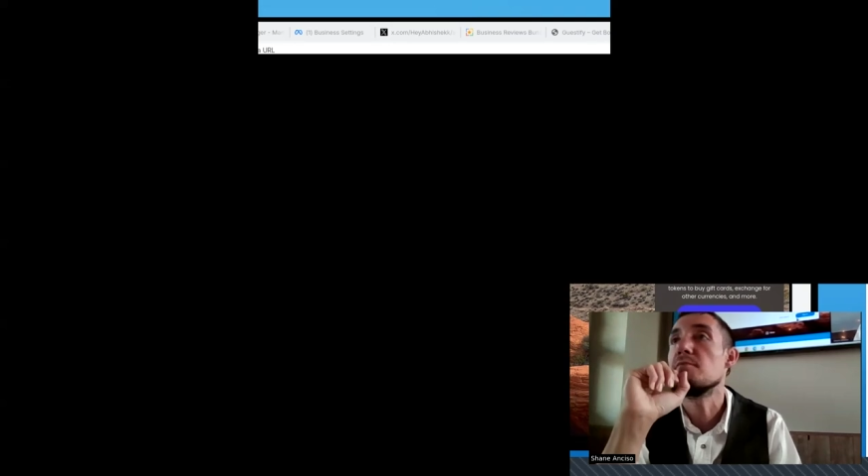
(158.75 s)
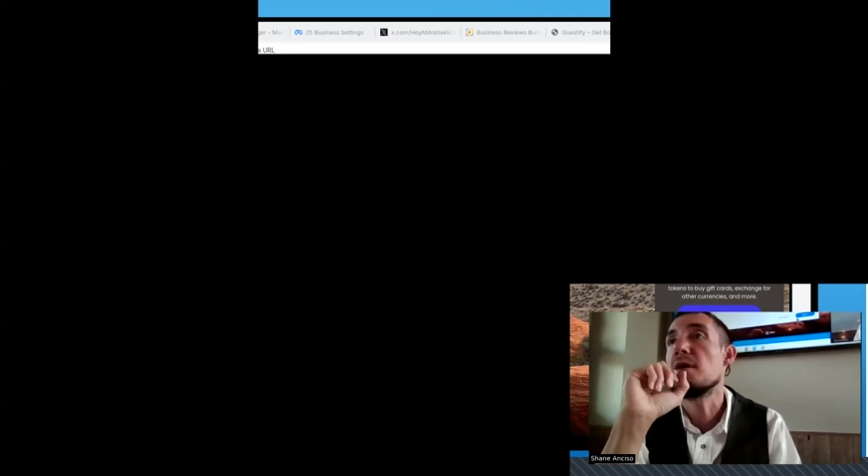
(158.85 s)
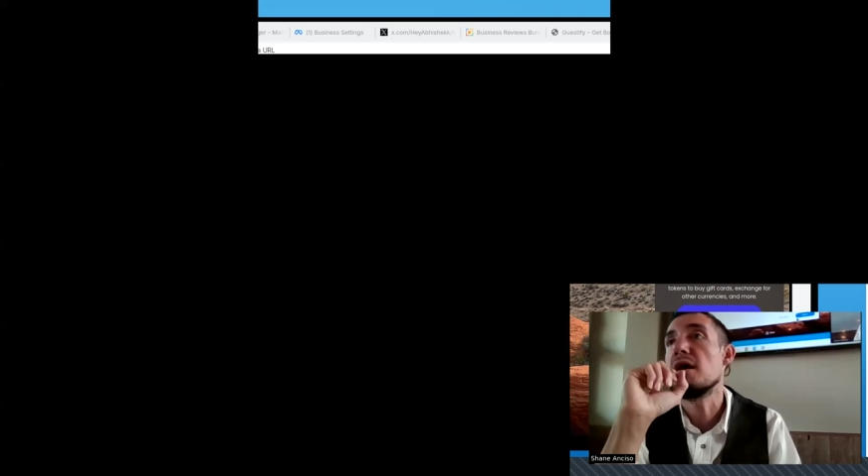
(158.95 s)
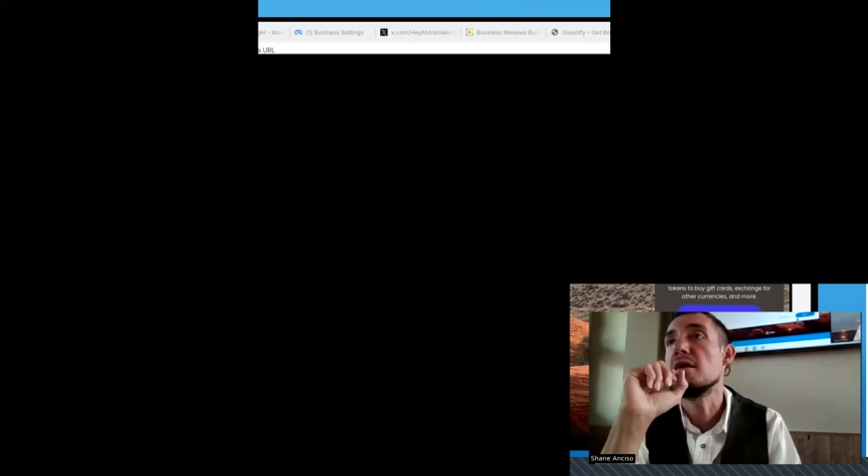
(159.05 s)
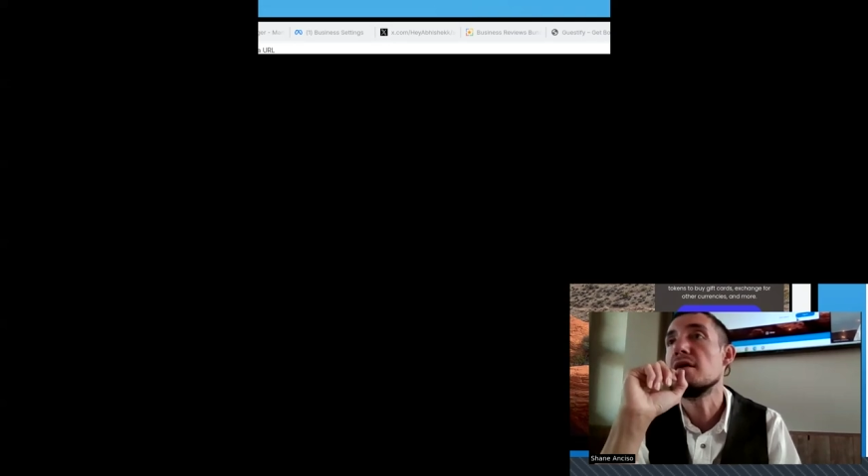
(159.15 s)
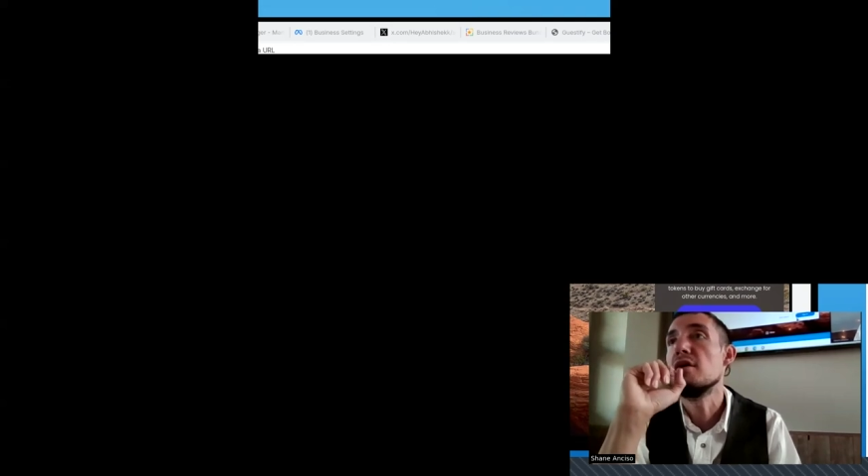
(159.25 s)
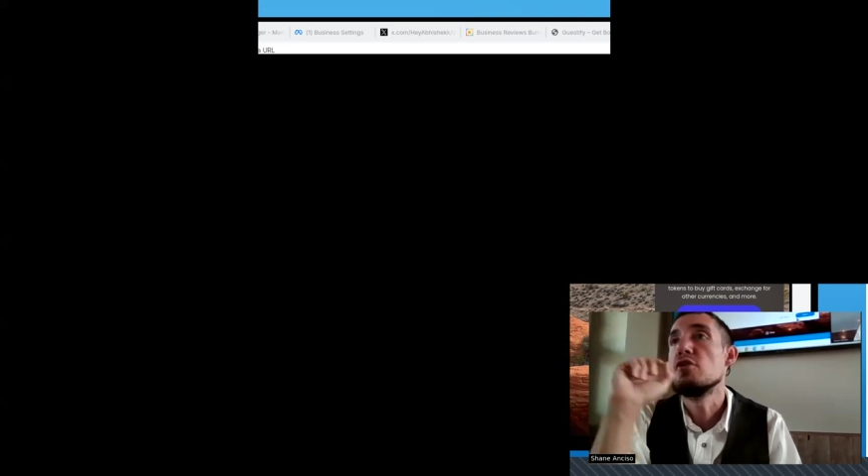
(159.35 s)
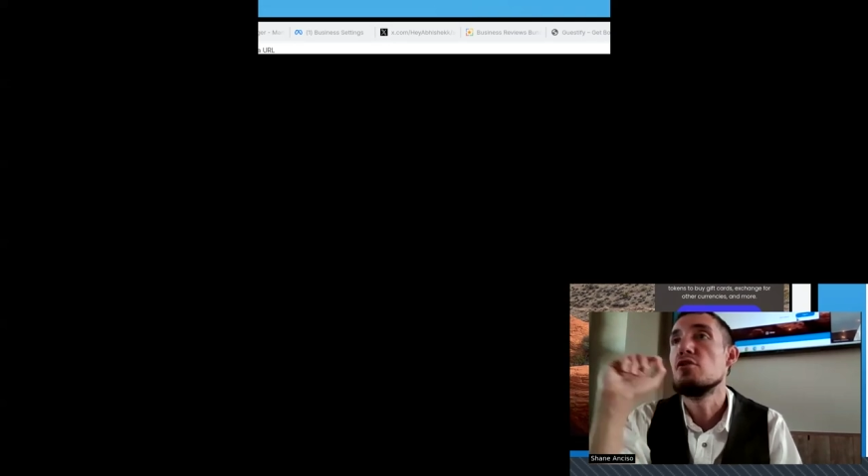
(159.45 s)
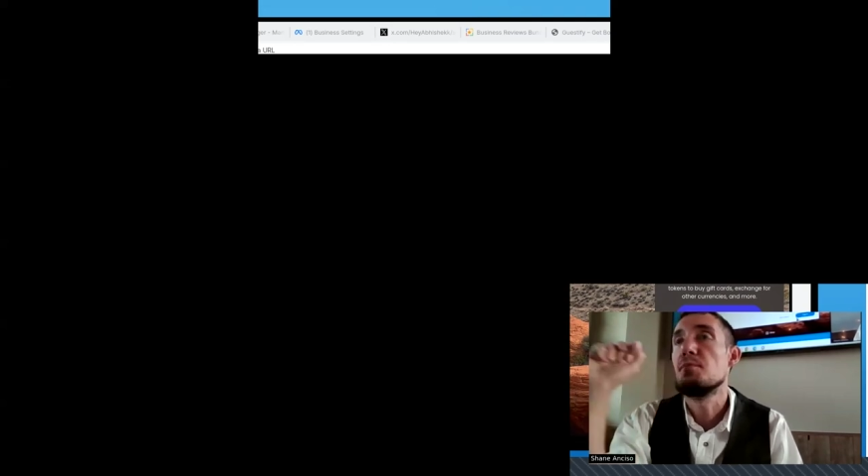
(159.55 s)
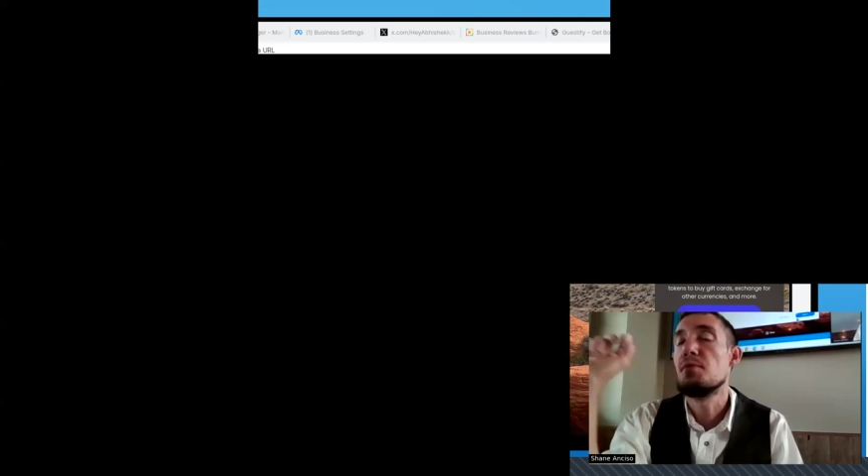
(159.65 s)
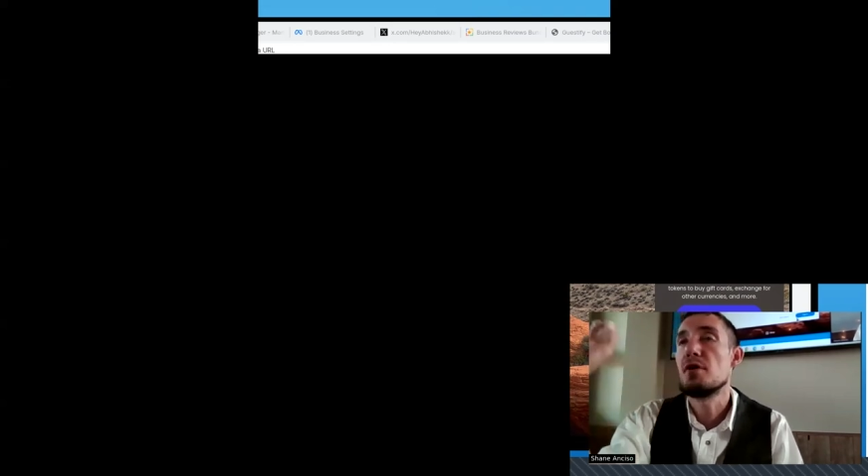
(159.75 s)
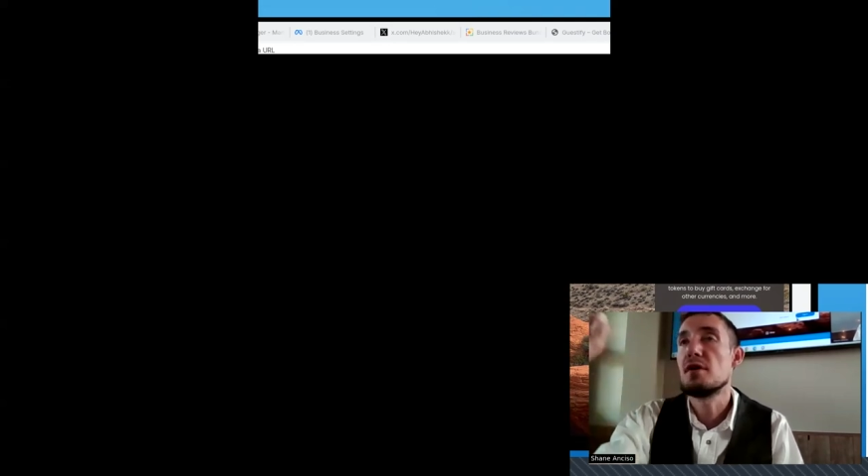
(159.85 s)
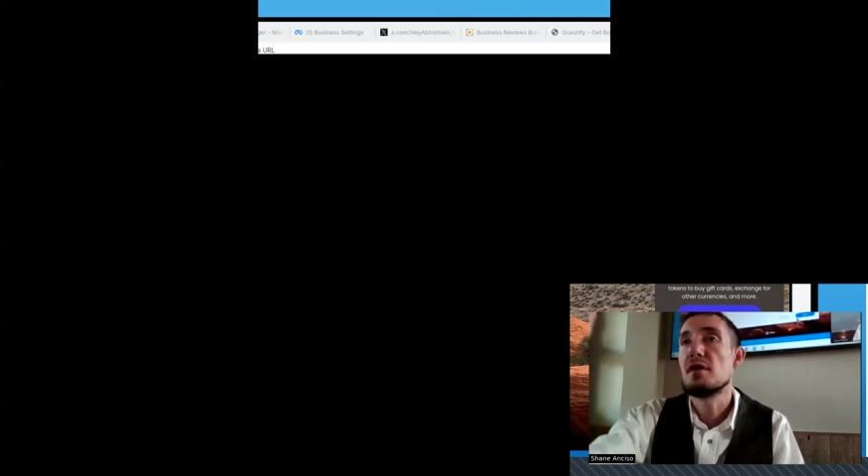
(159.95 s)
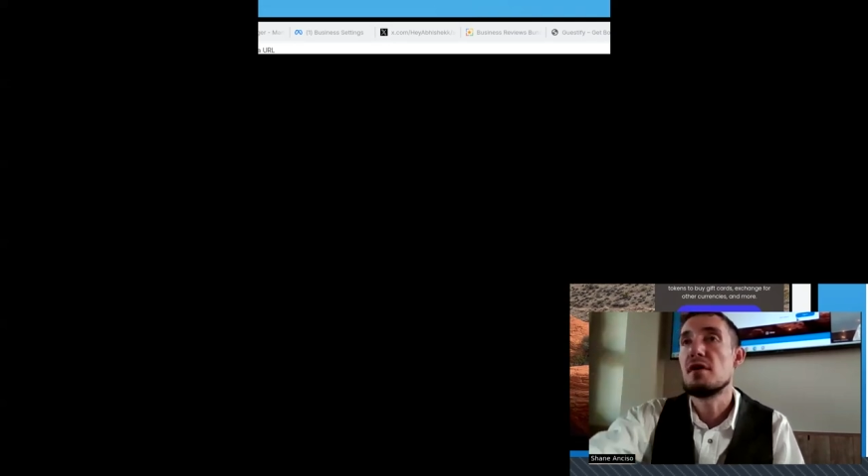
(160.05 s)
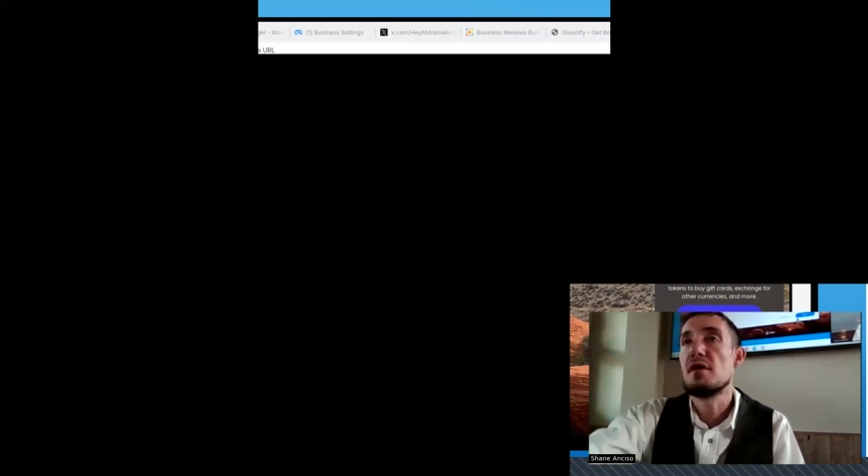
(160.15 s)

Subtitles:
spot to put